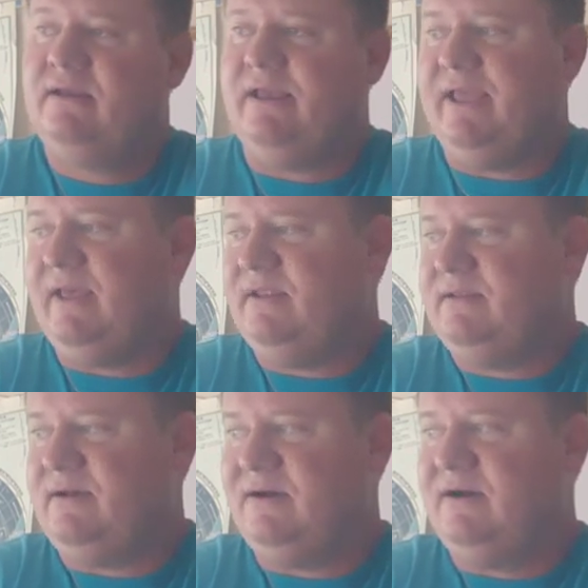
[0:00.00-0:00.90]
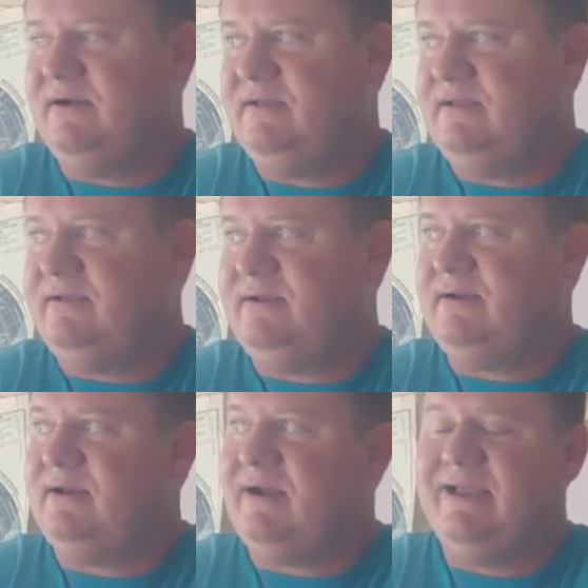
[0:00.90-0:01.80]
and
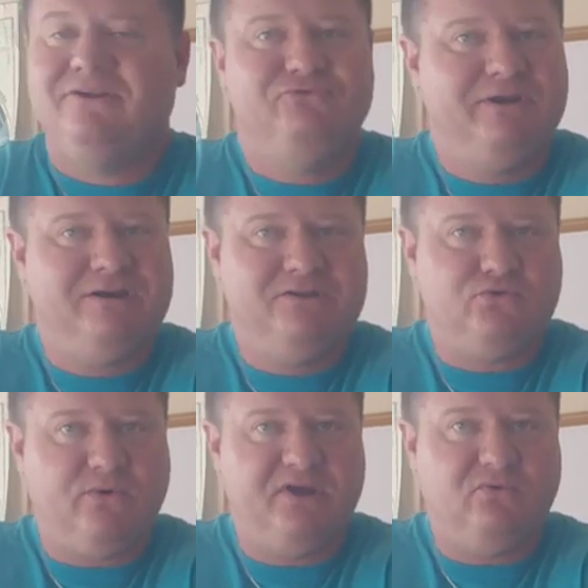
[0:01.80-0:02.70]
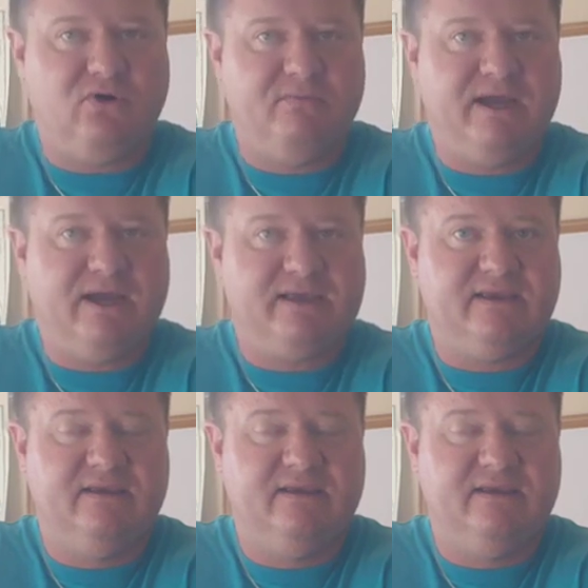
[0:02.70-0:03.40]
I invented a toy a while back,